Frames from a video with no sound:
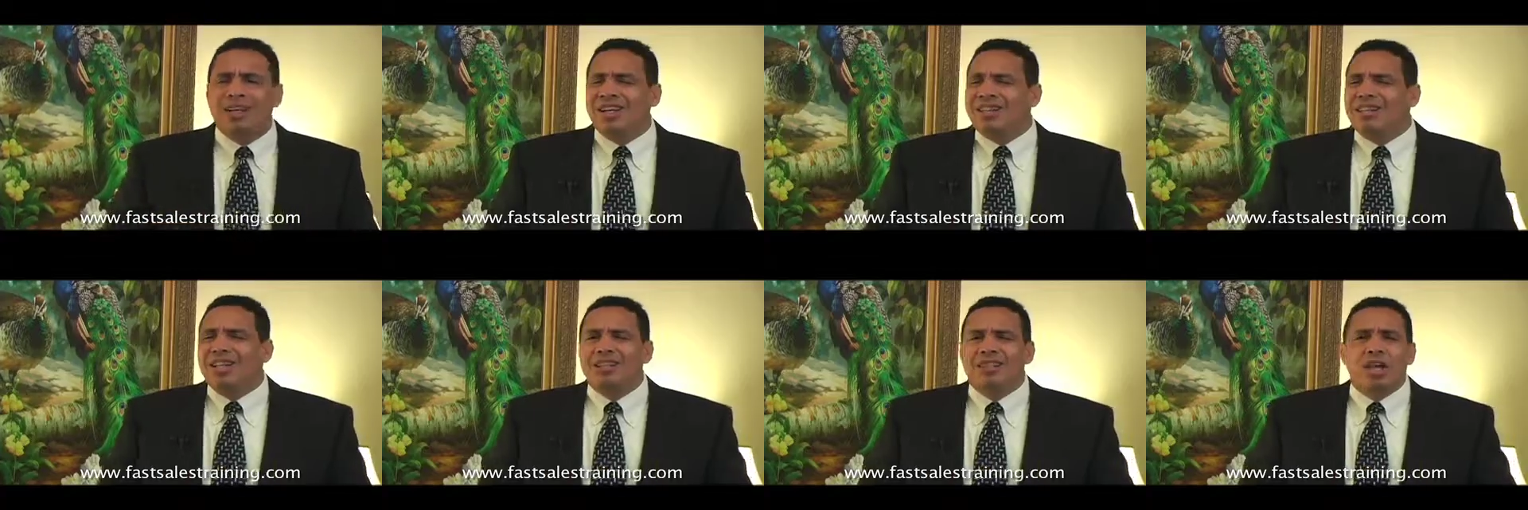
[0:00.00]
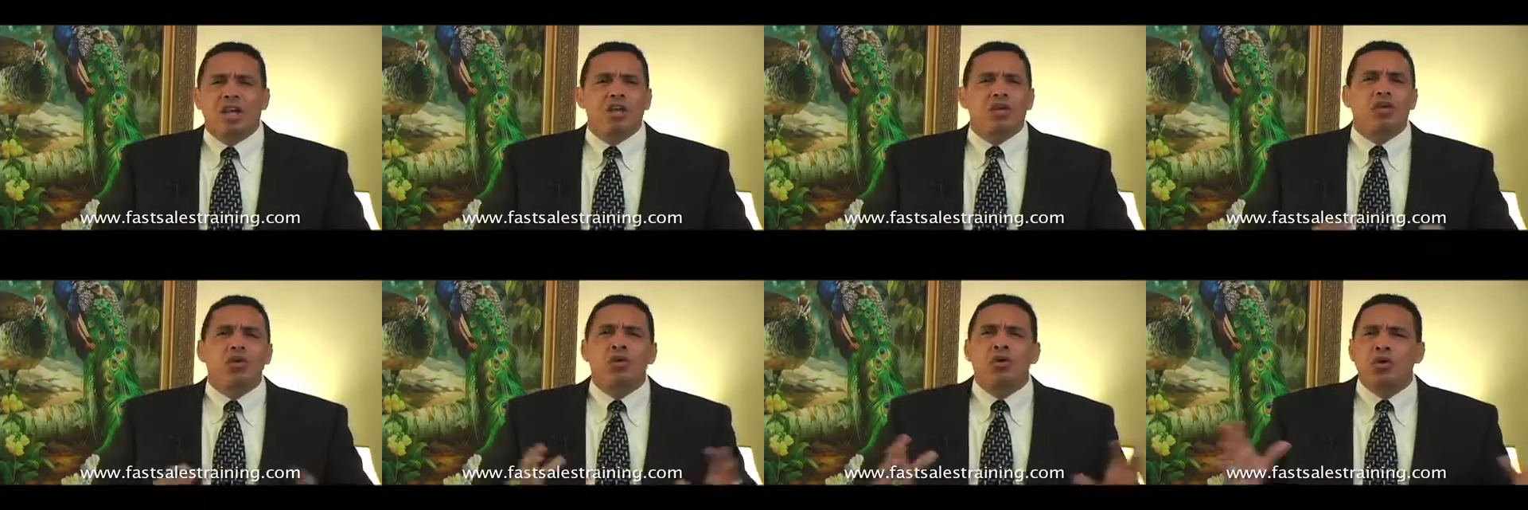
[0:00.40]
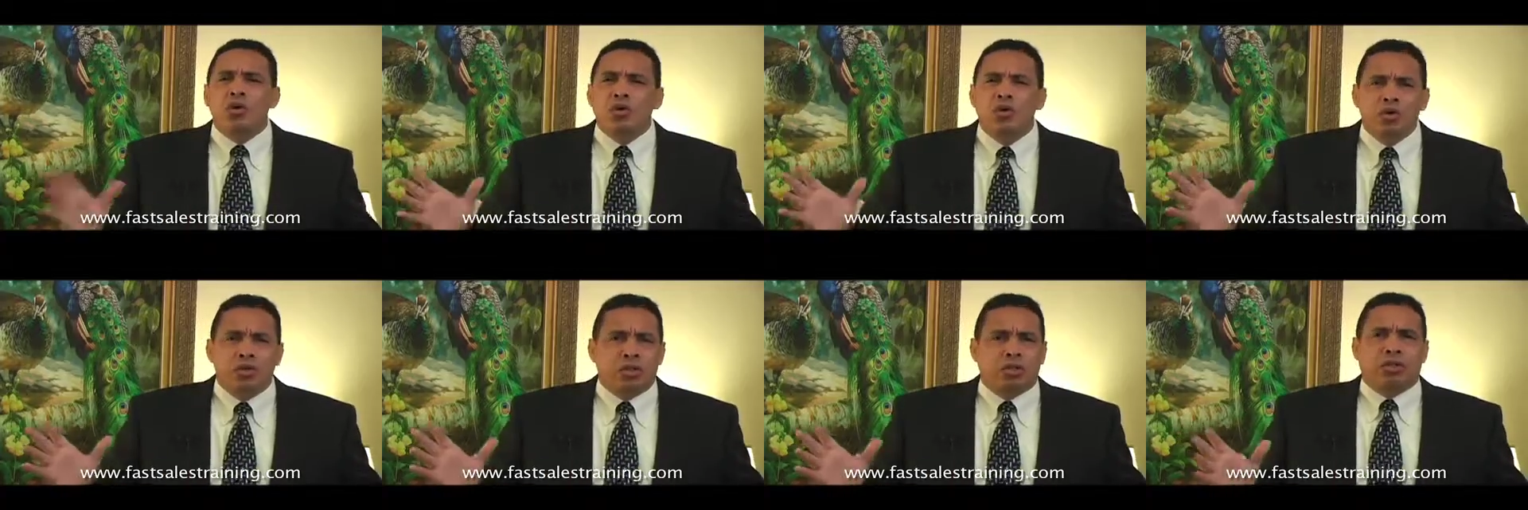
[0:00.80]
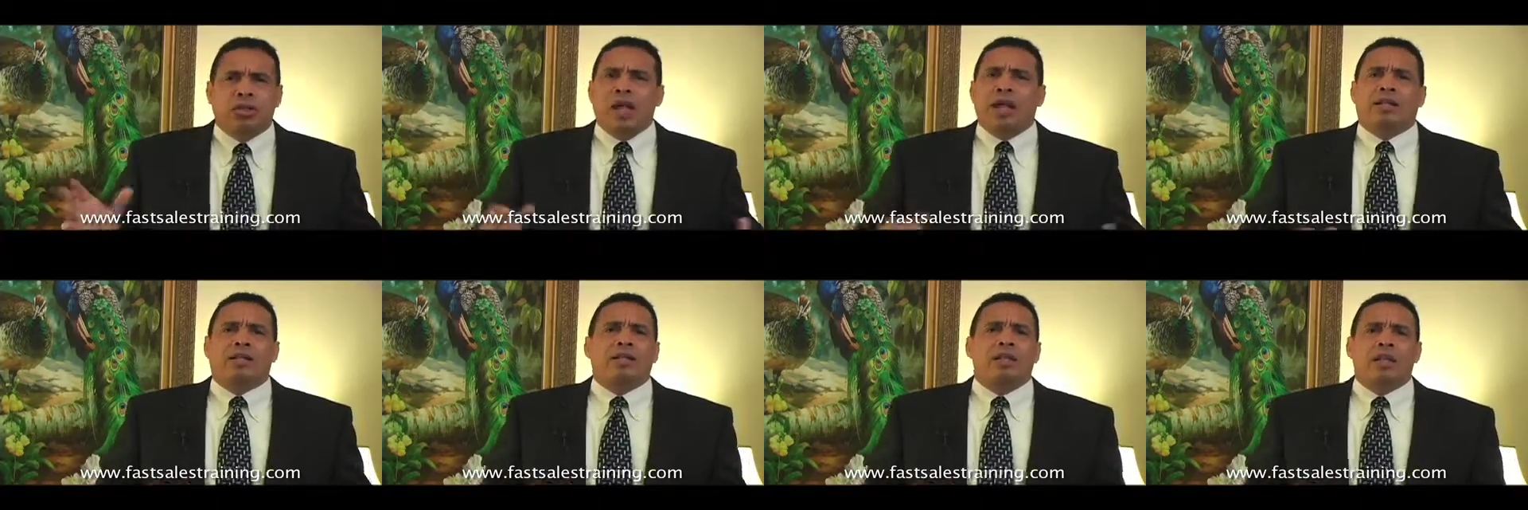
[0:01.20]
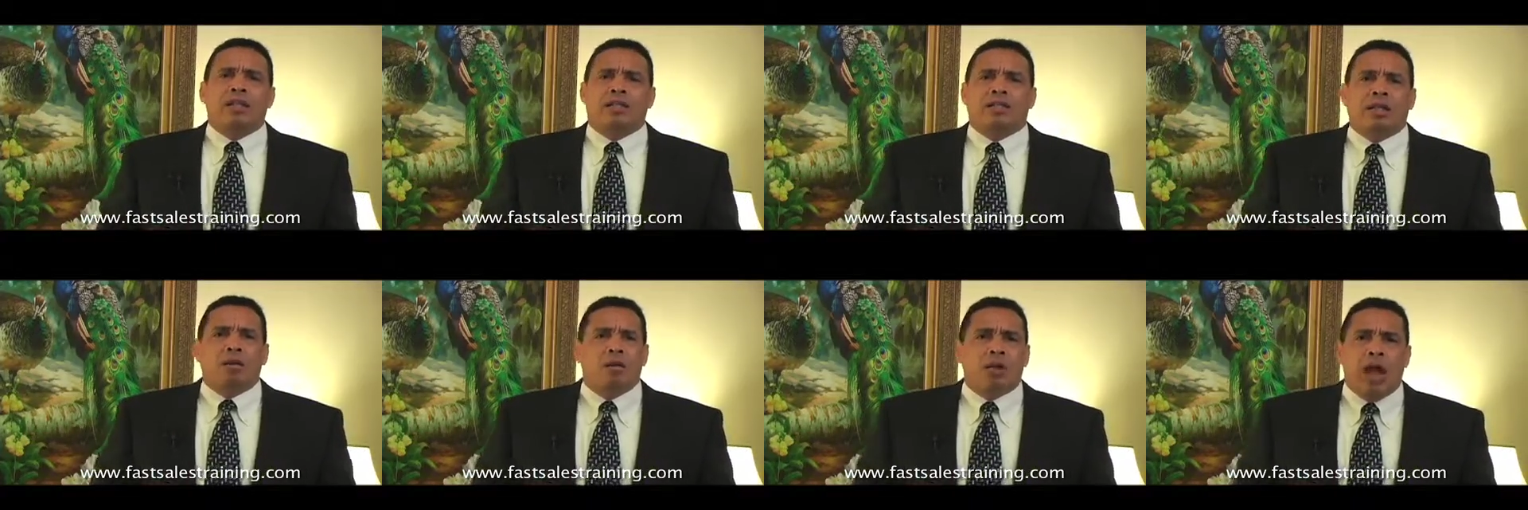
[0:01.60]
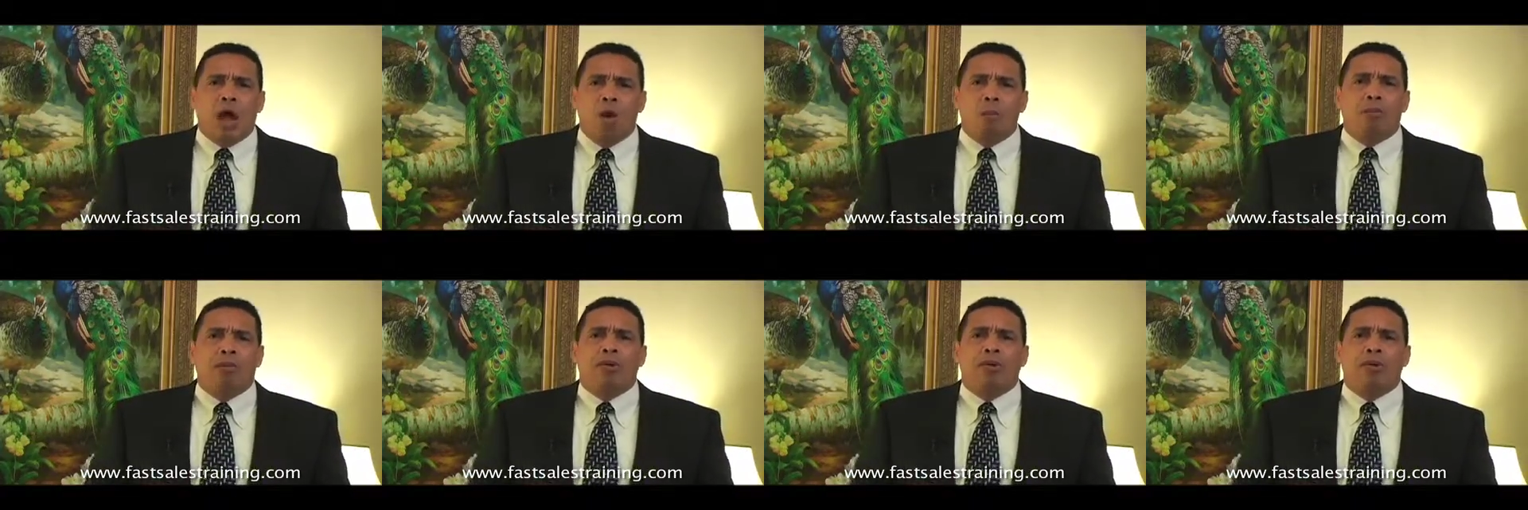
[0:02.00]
these are huge techniques that will help